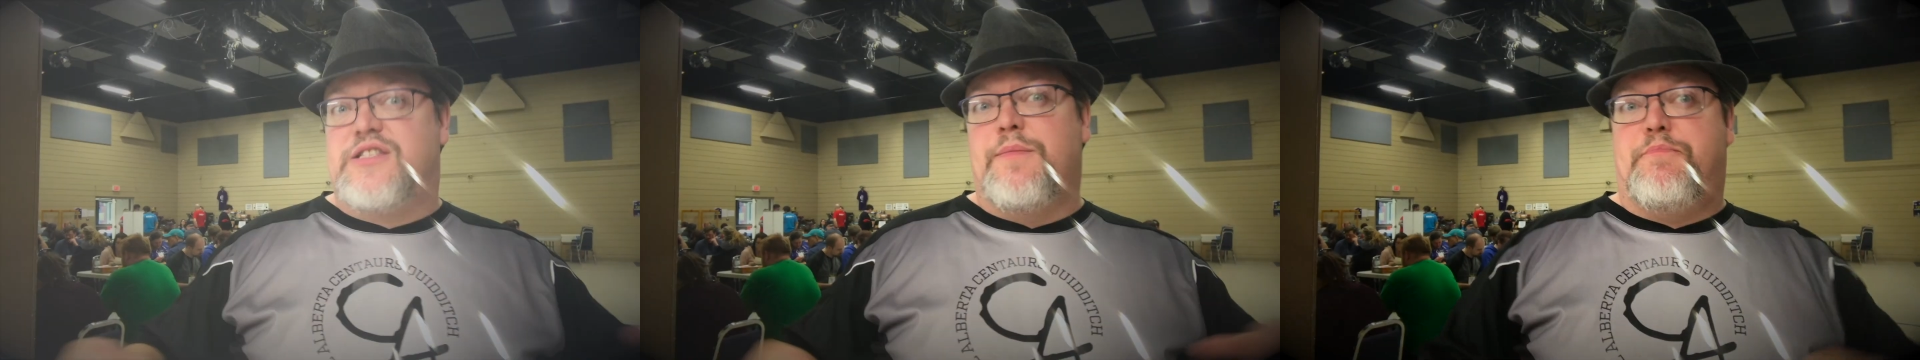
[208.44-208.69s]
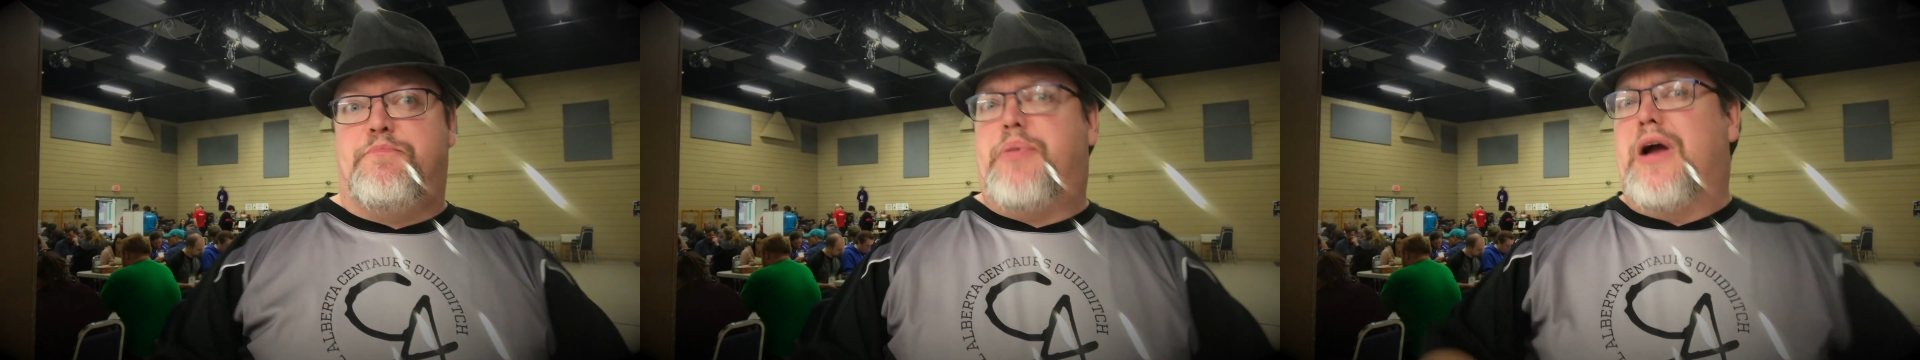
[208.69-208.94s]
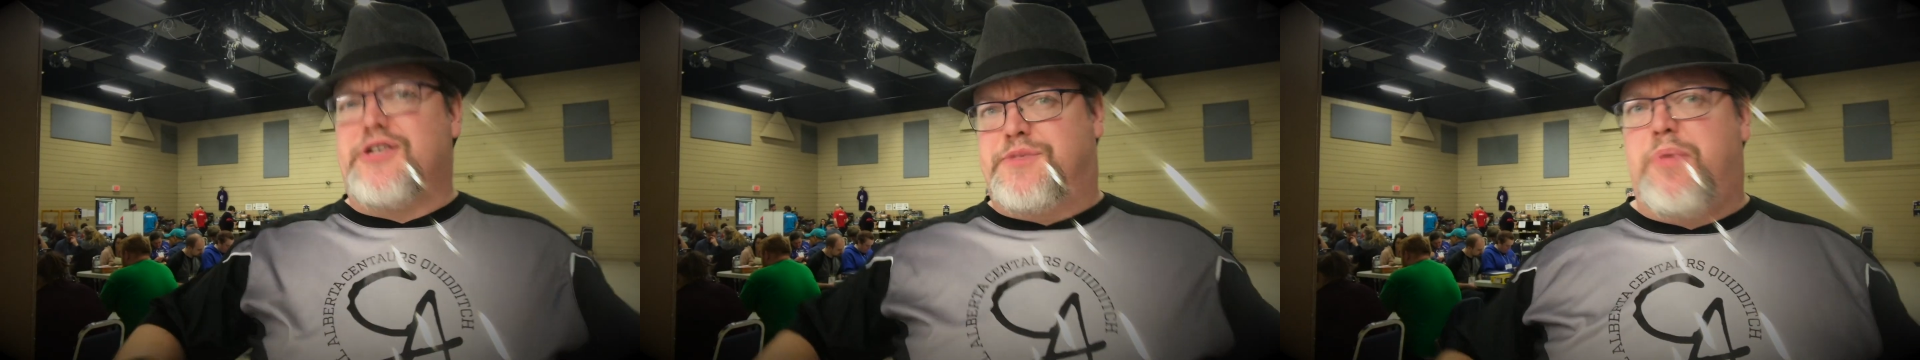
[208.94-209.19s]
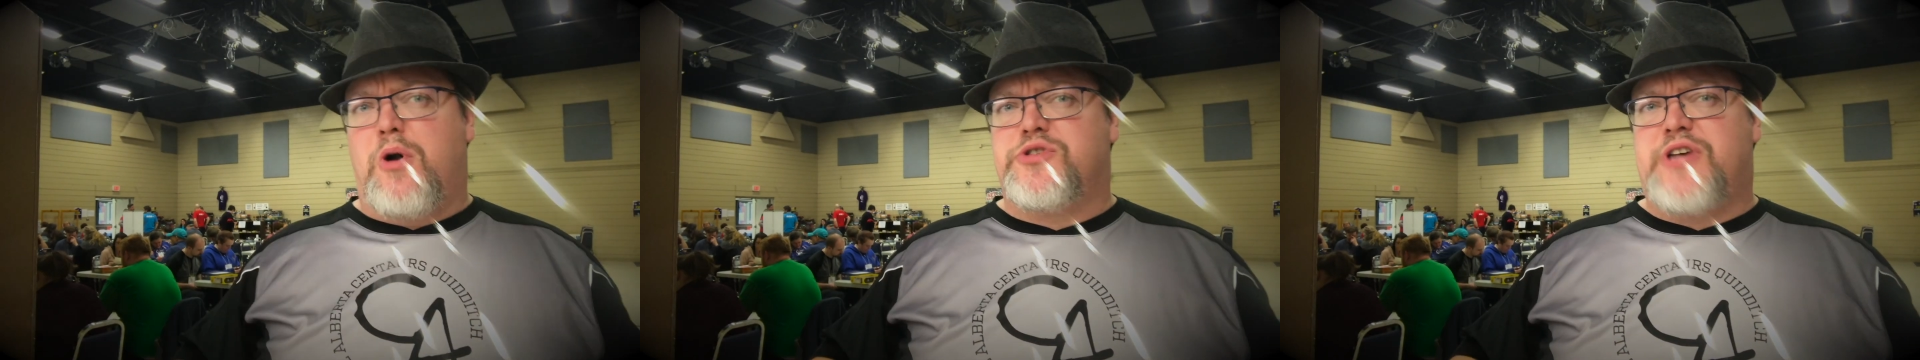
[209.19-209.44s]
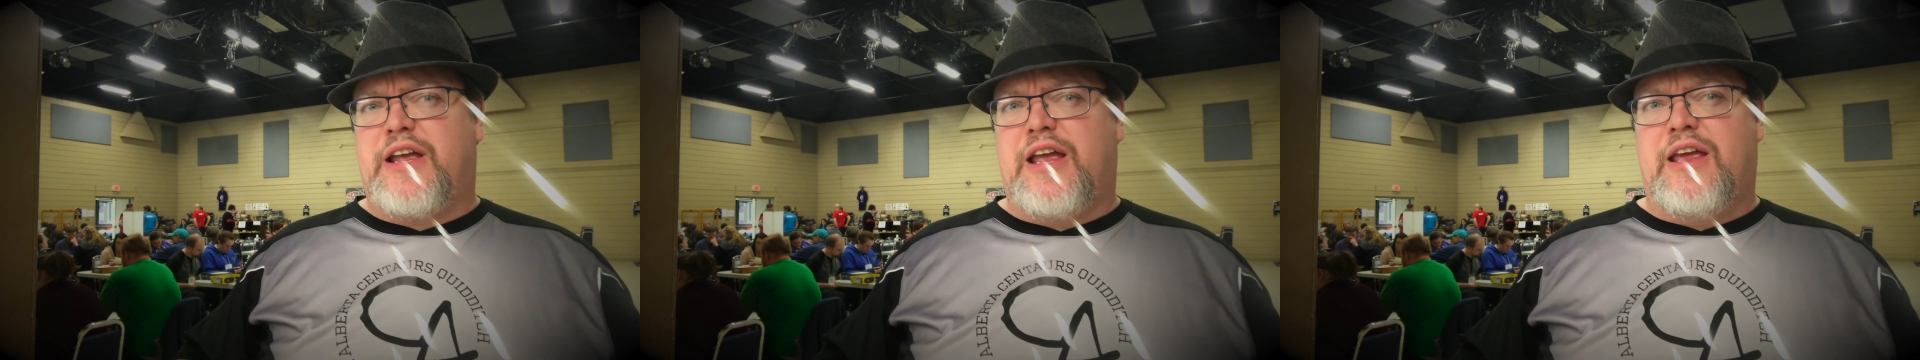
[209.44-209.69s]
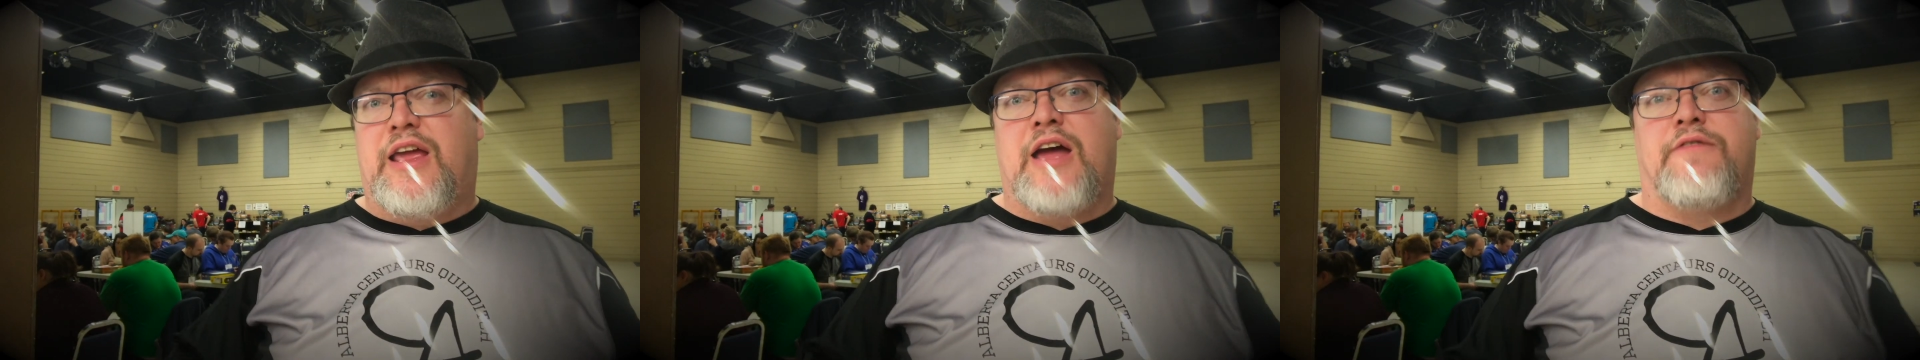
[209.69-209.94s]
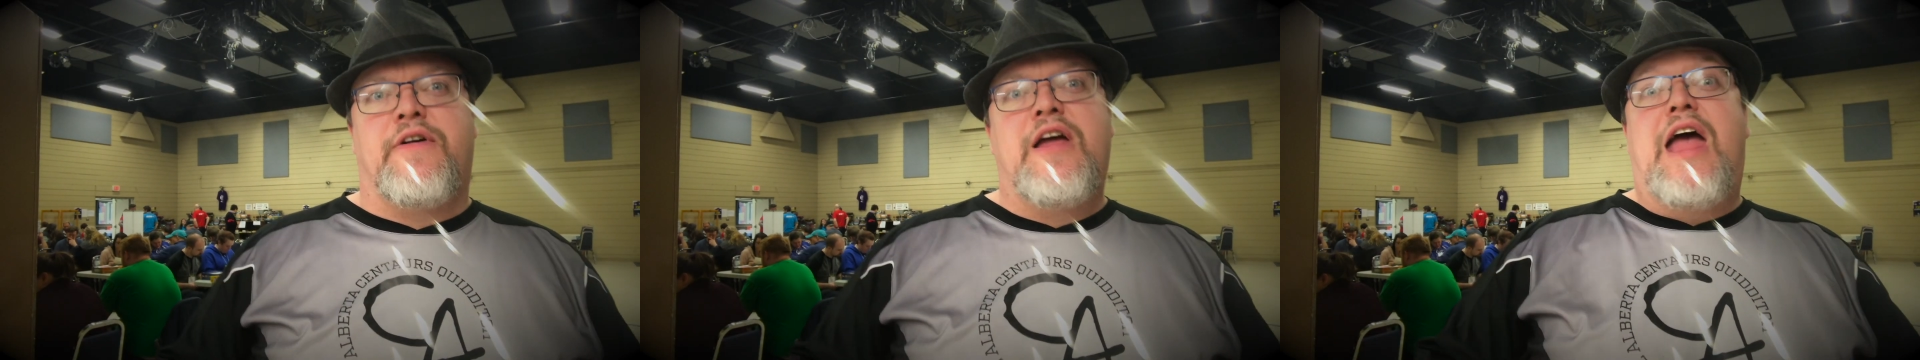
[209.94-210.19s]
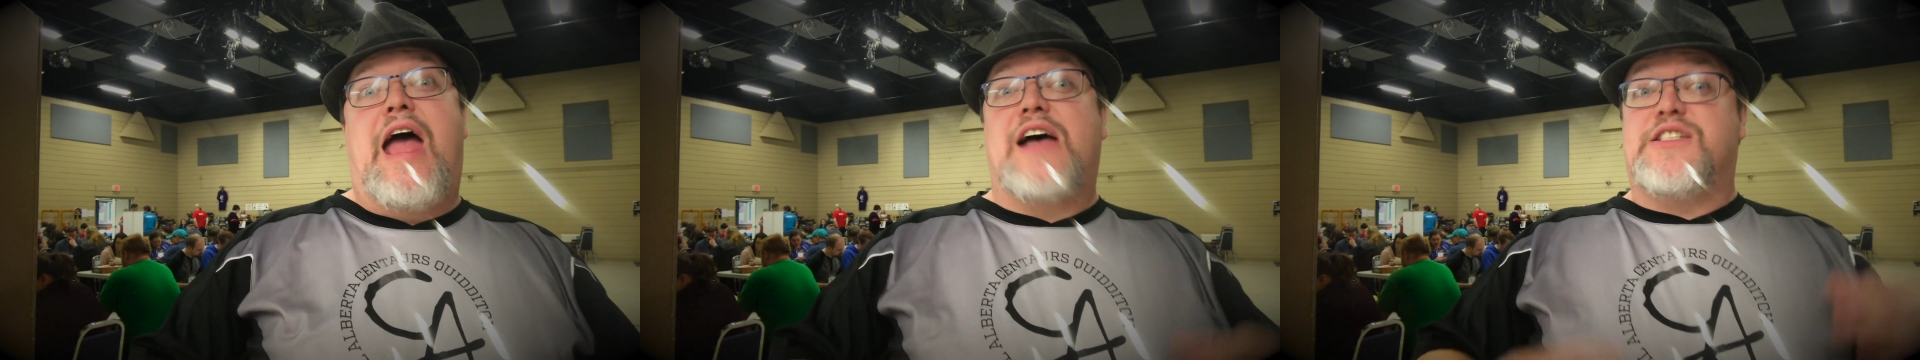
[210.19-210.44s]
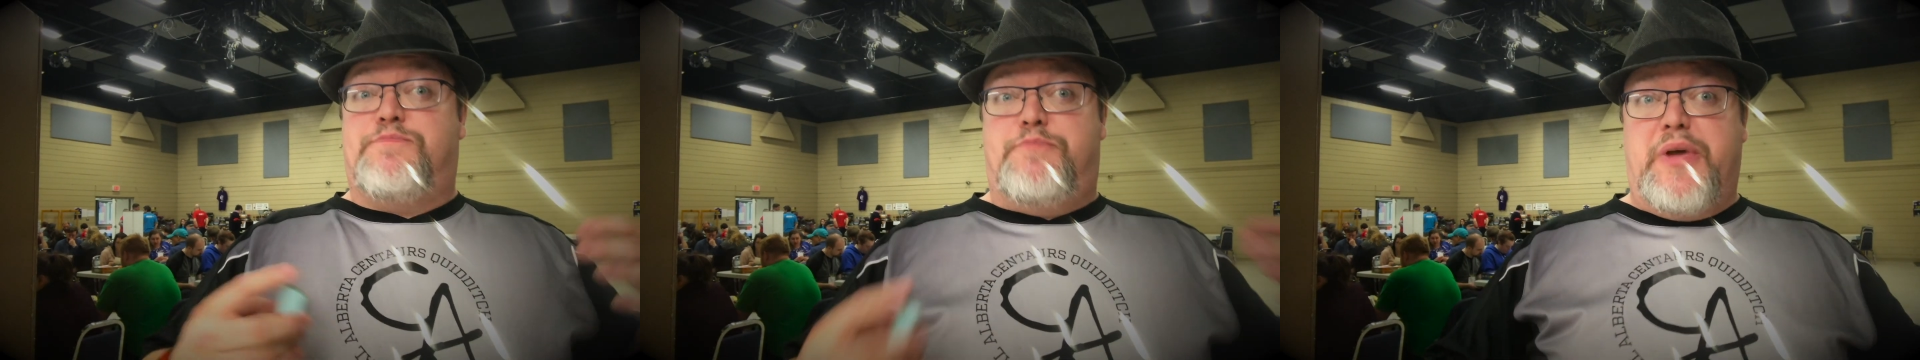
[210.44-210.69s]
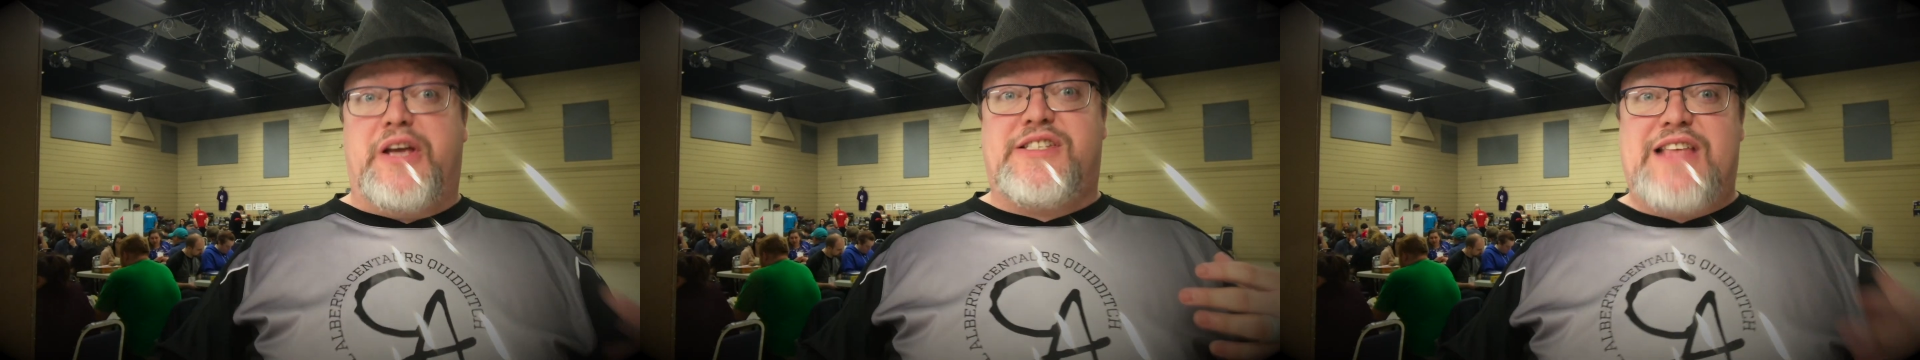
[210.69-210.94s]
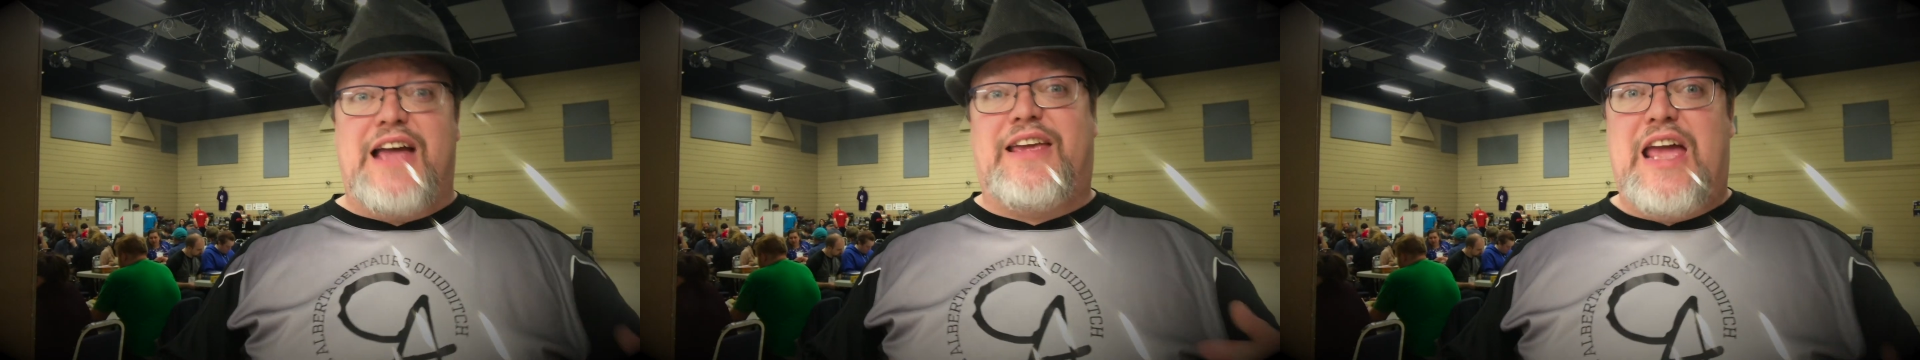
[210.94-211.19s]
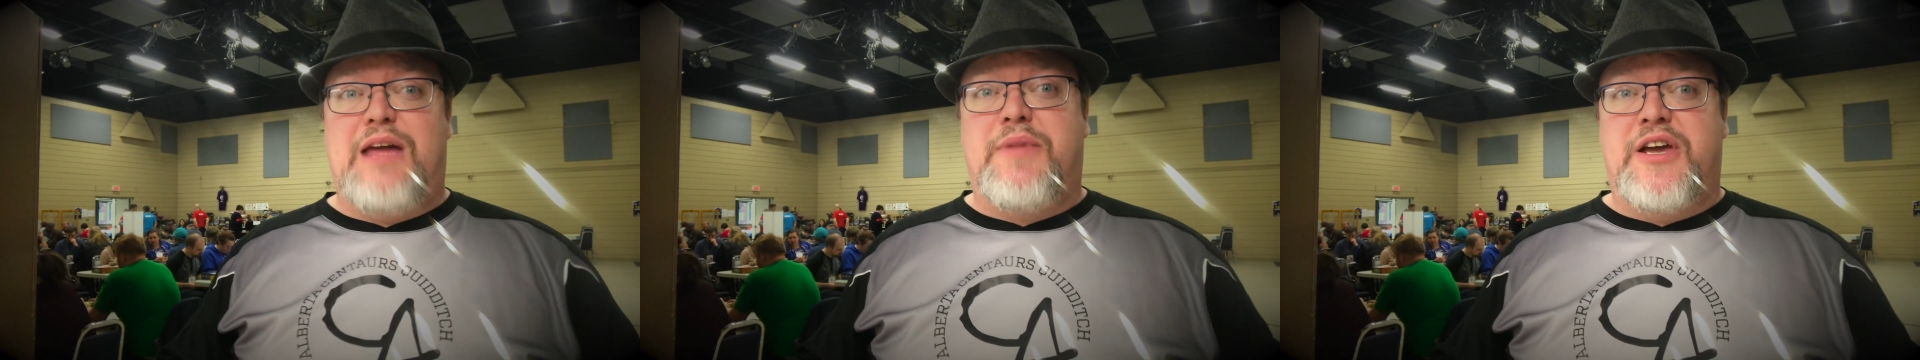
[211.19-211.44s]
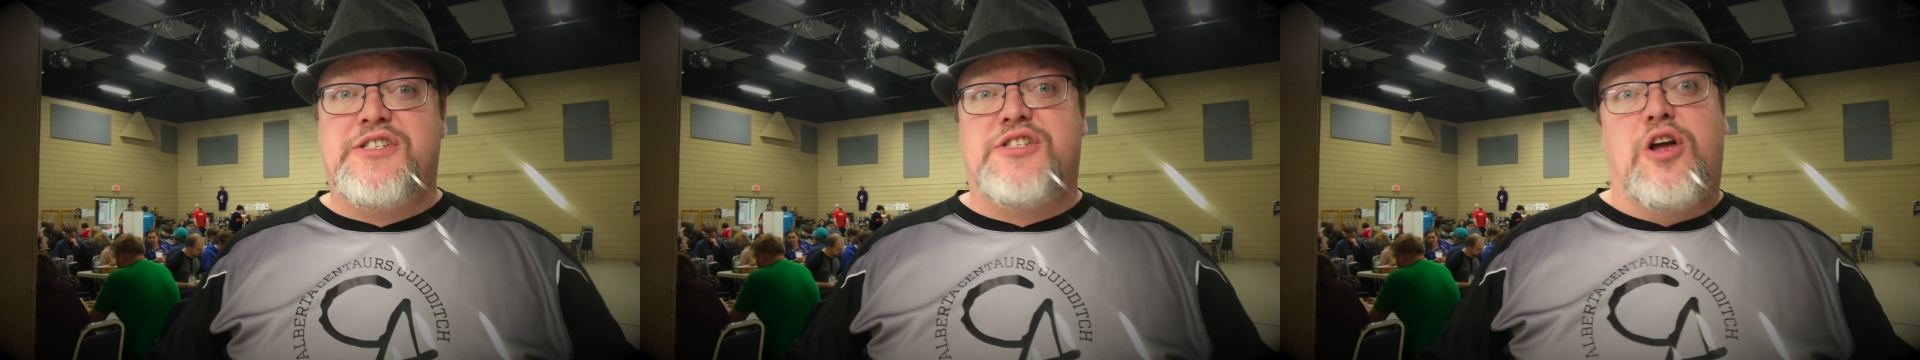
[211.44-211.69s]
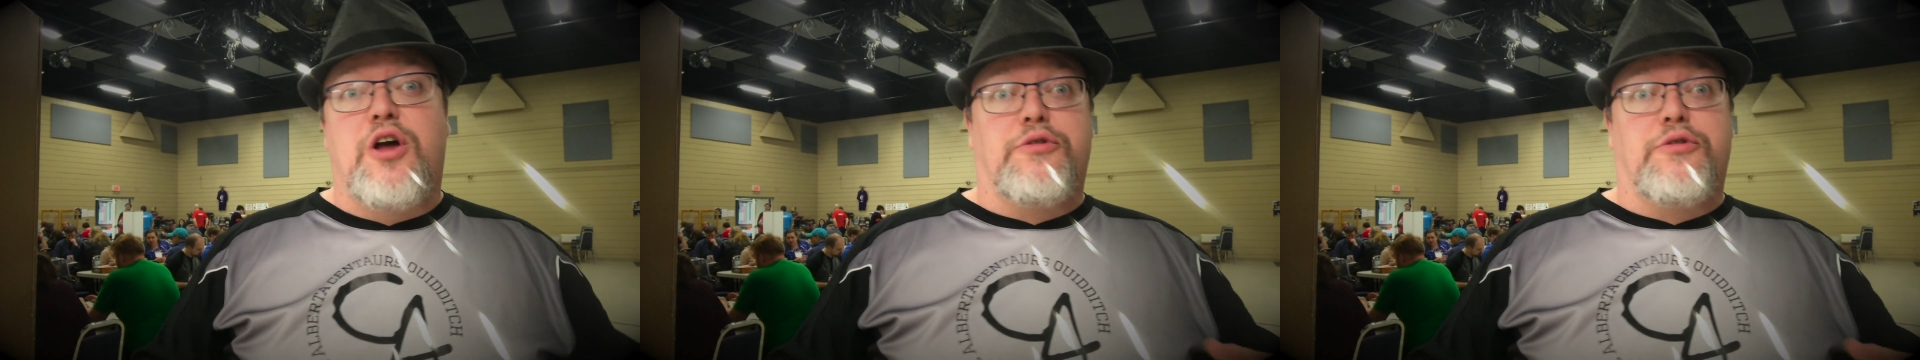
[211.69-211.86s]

the barest bones I can give. As big as that game is,